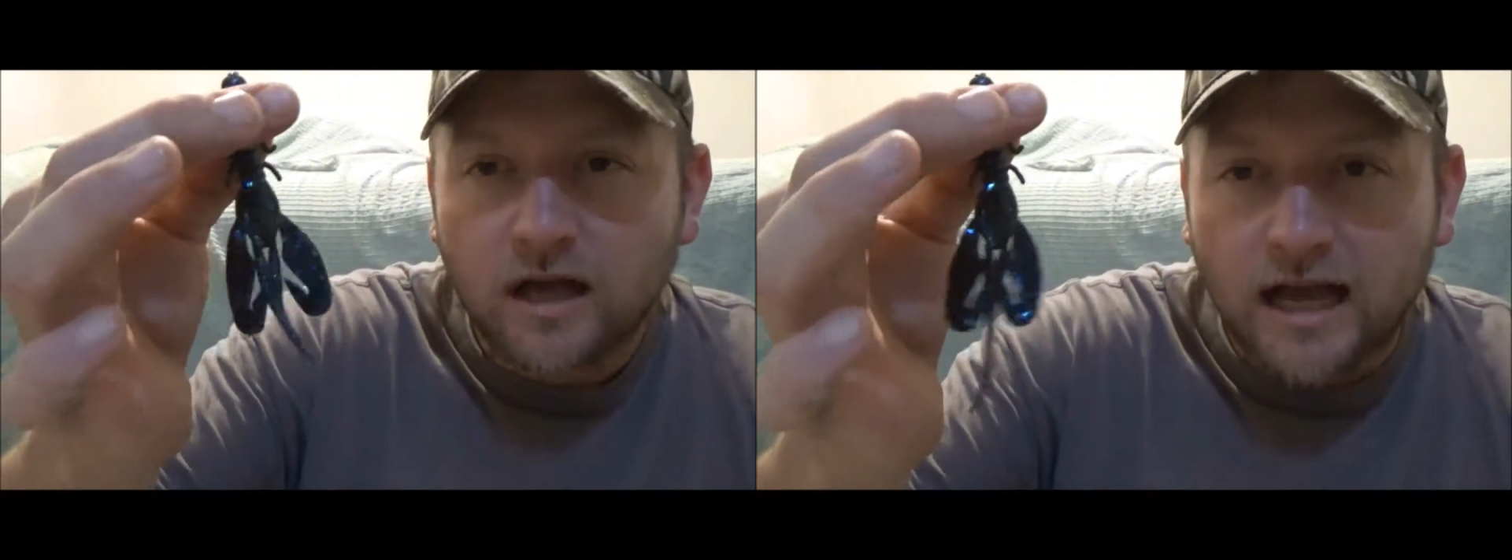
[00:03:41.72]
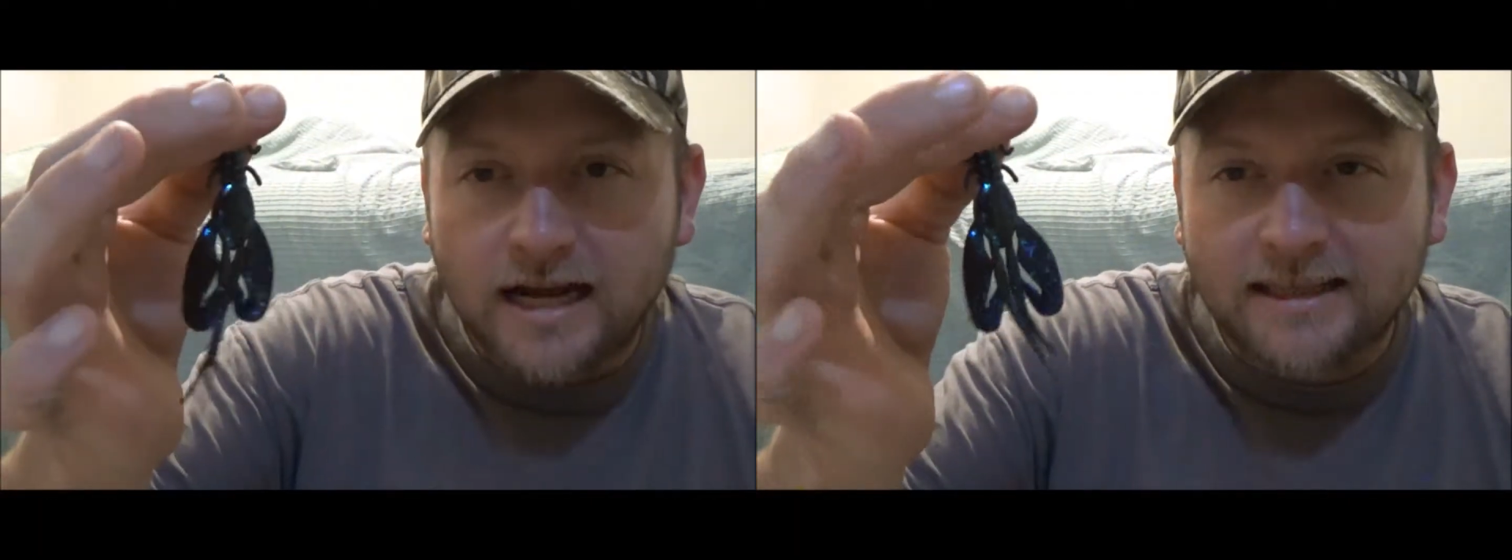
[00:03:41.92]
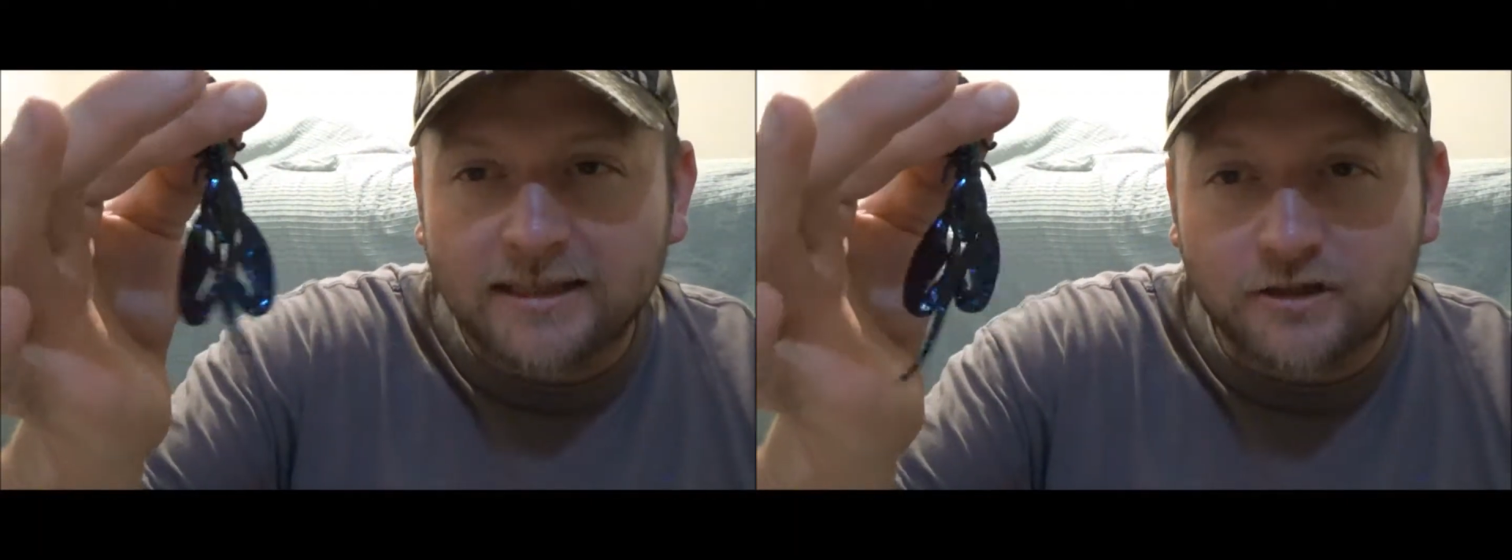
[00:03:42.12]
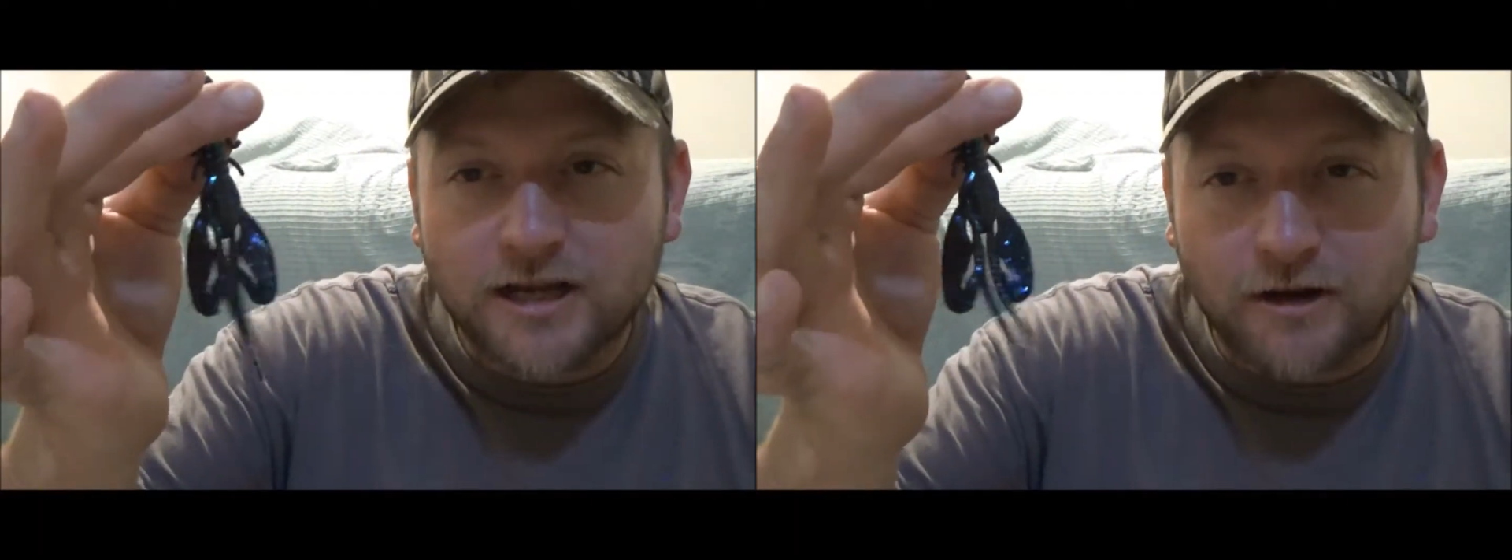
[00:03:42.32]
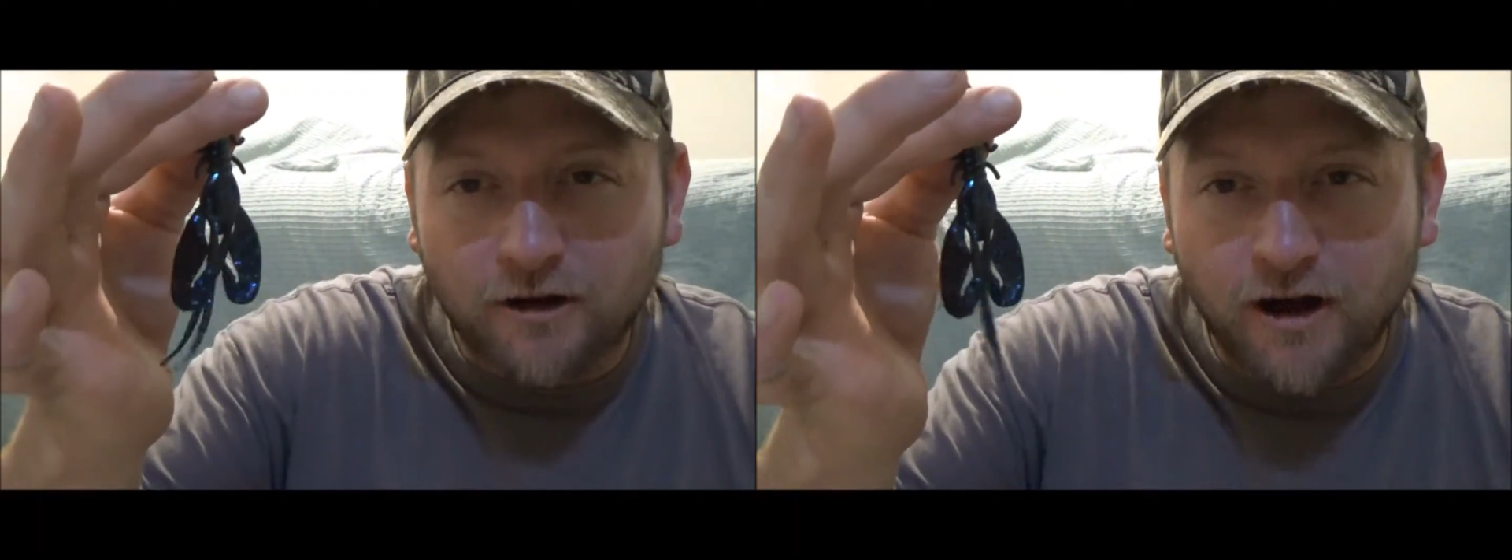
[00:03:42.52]
anything that looks
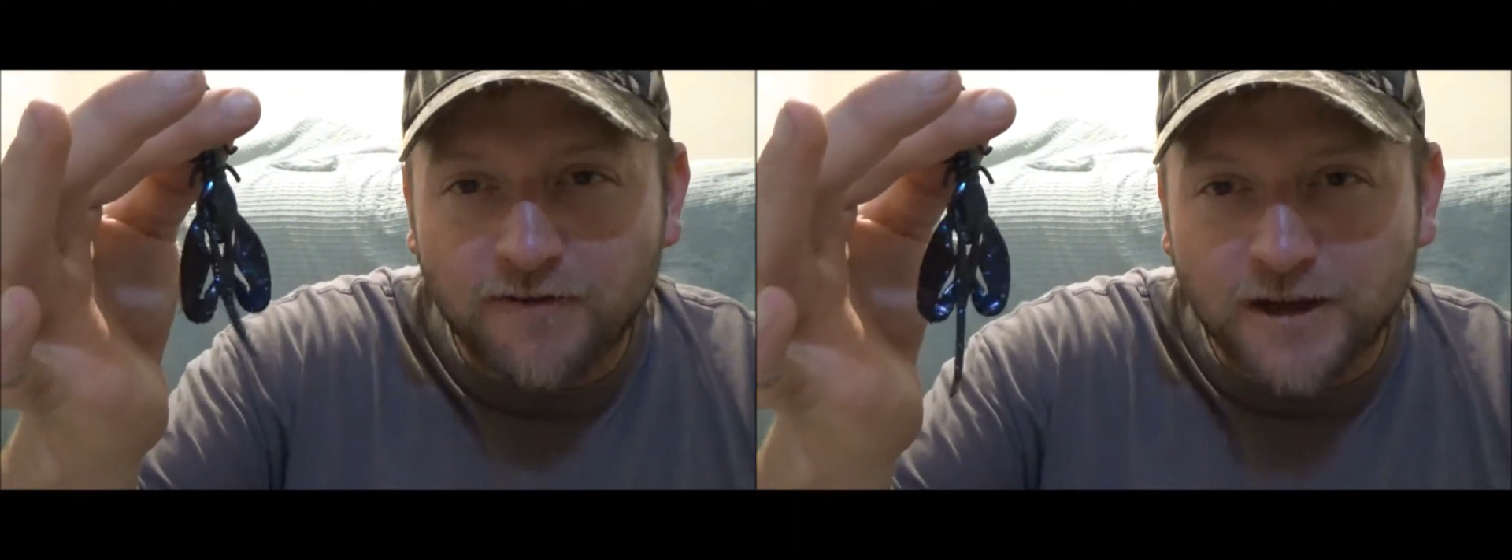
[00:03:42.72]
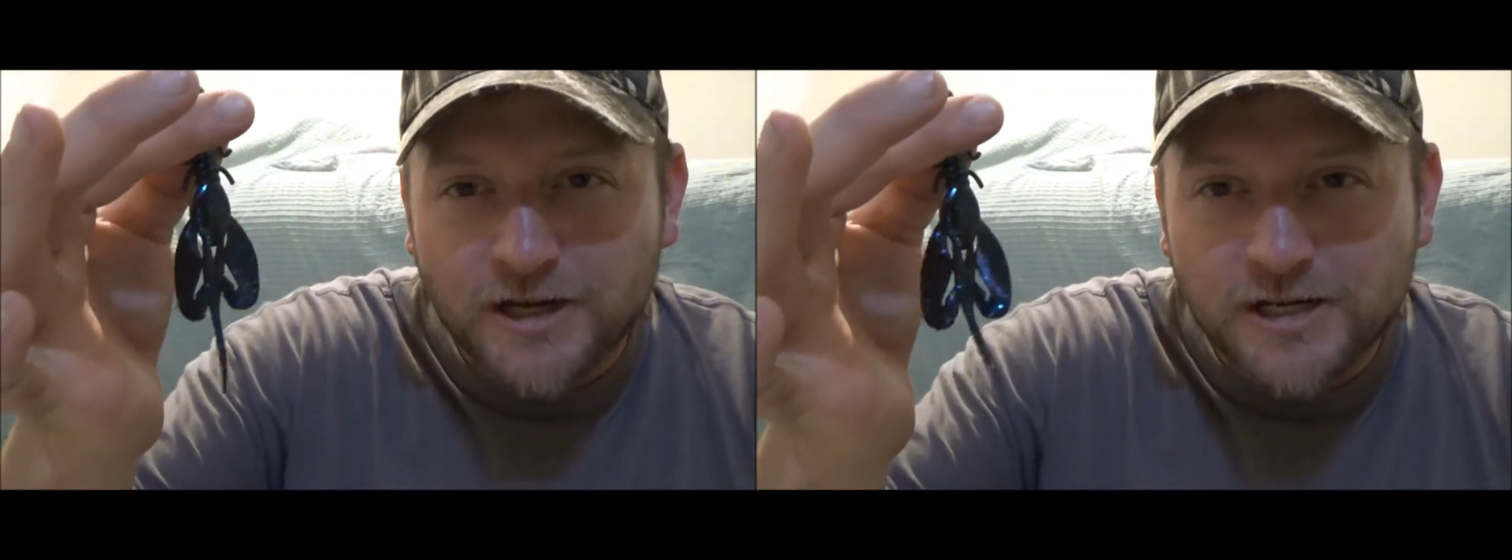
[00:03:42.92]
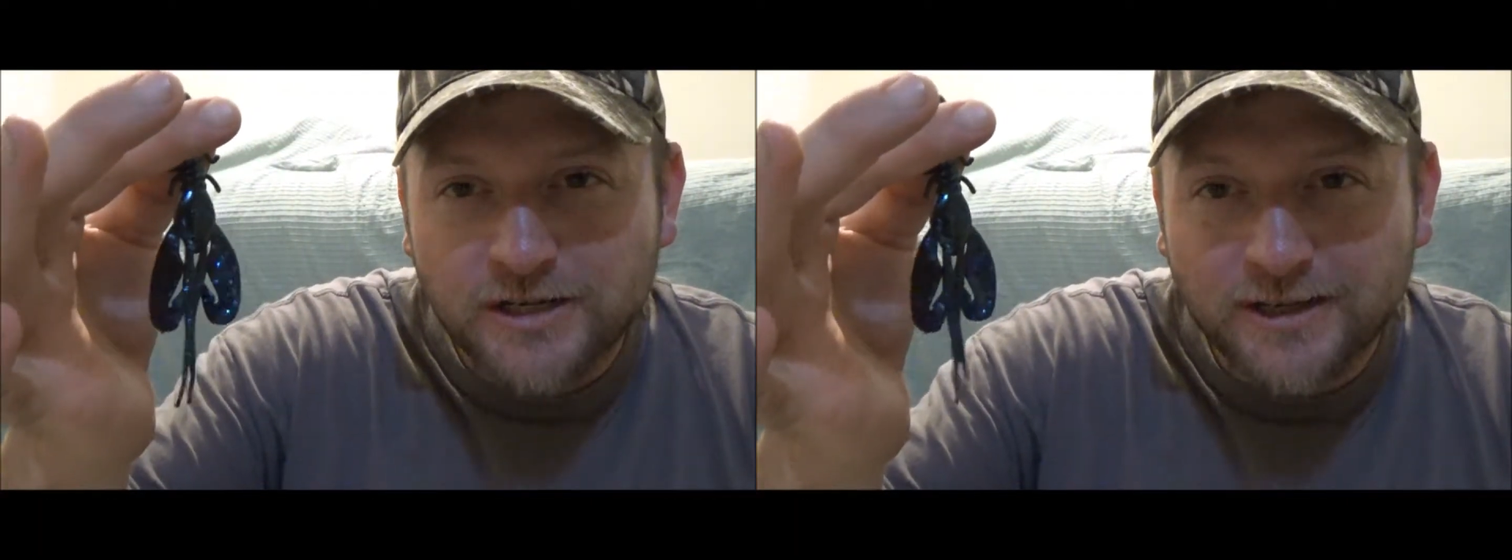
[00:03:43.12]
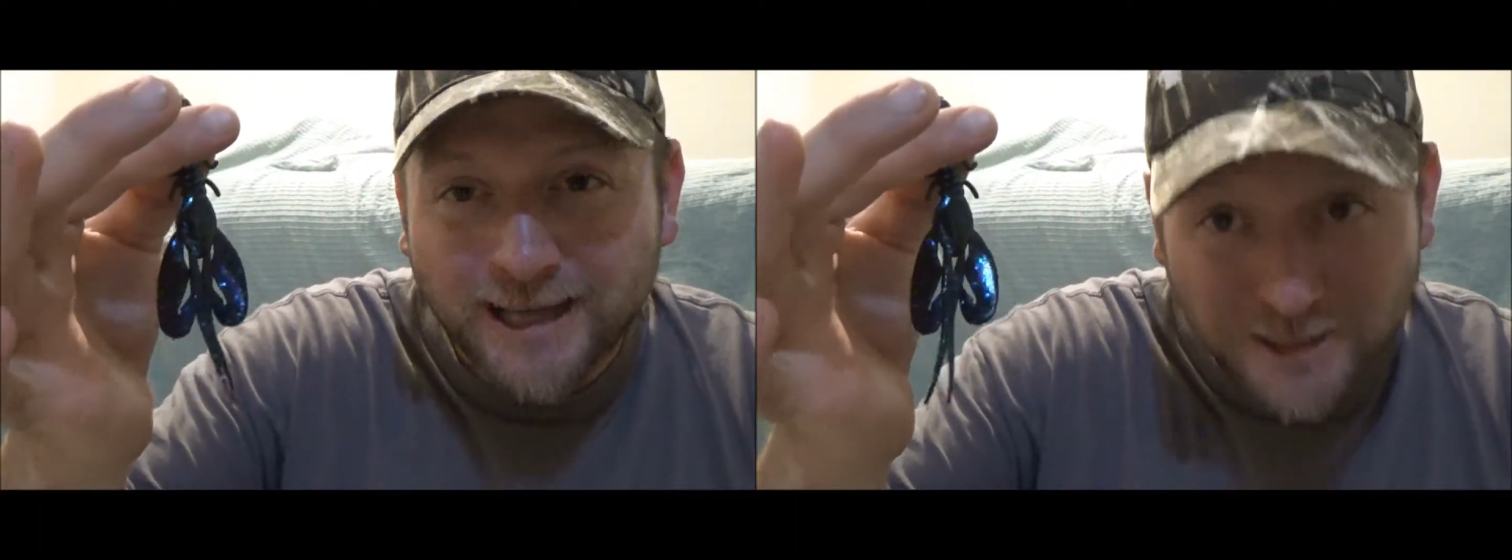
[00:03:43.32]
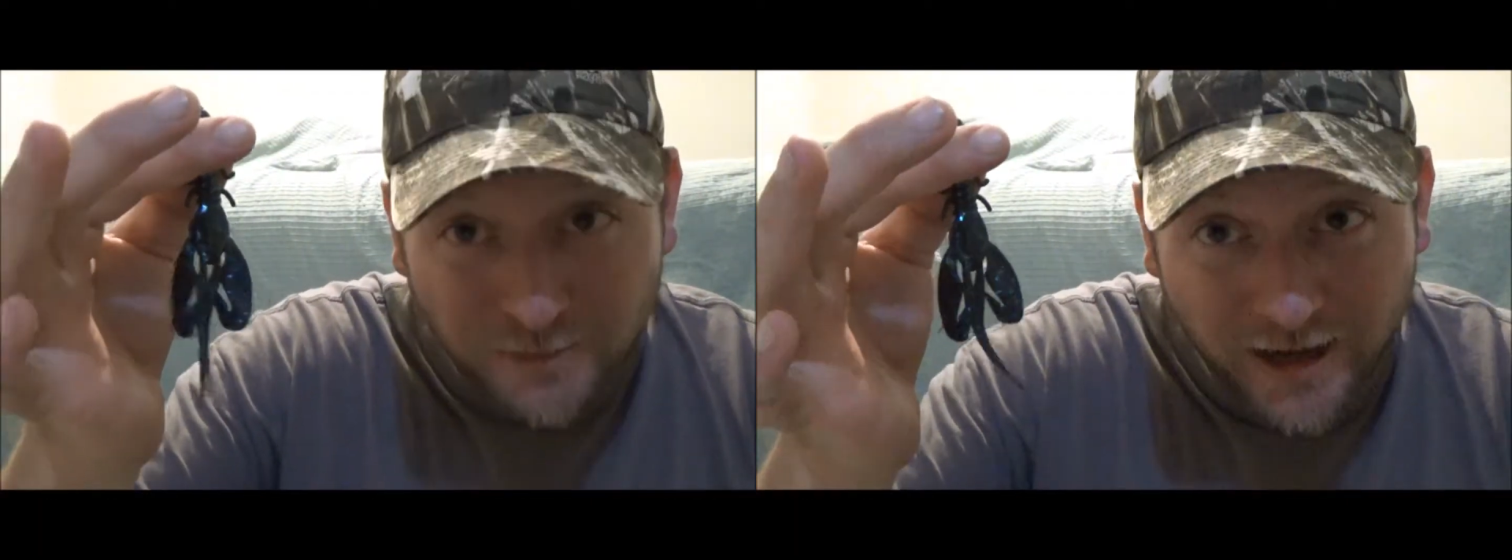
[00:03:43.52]
like a crawfish.
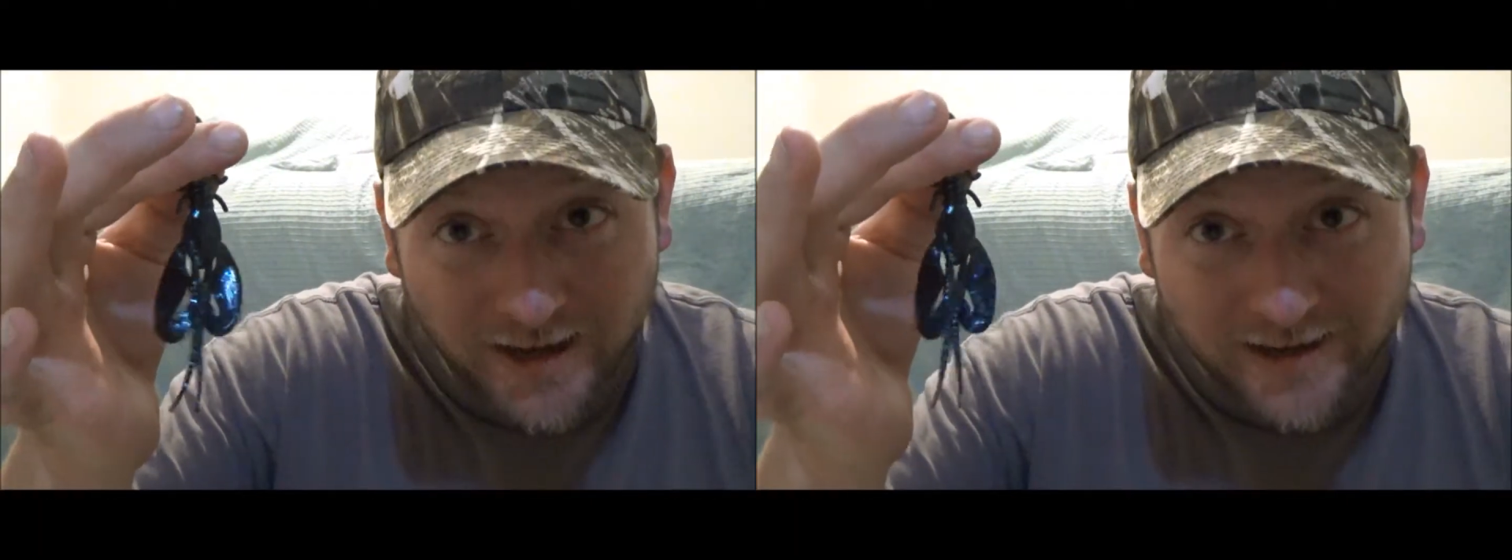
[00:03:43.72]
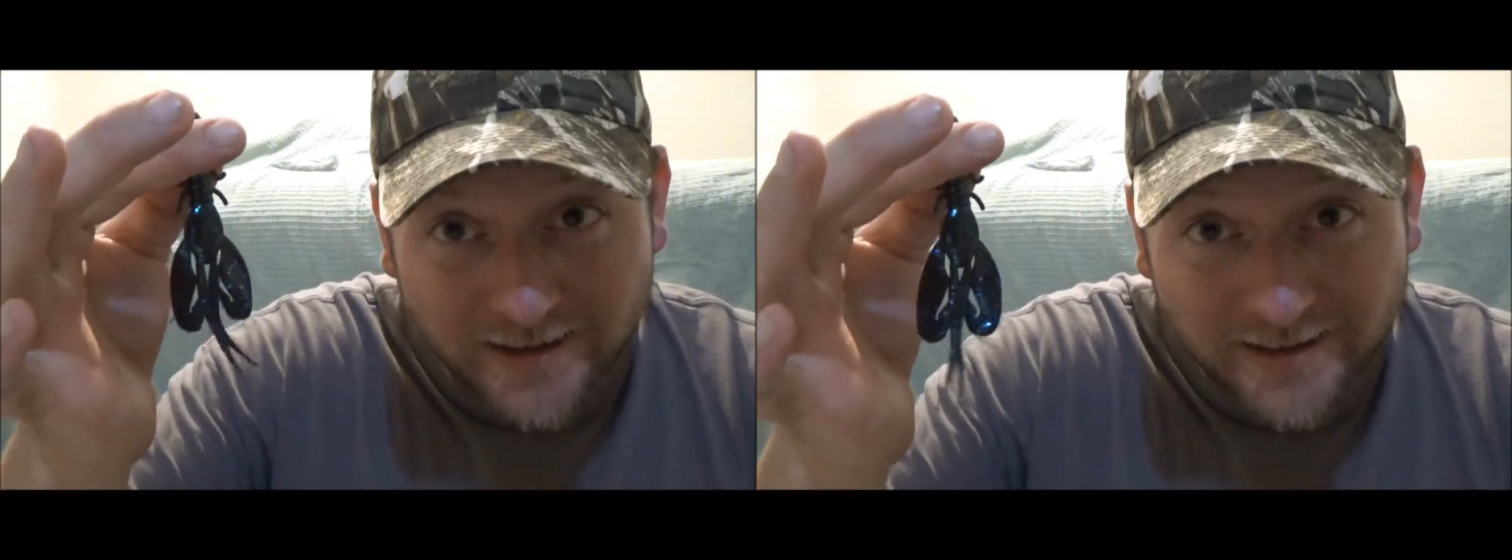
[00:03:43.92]
Guess what?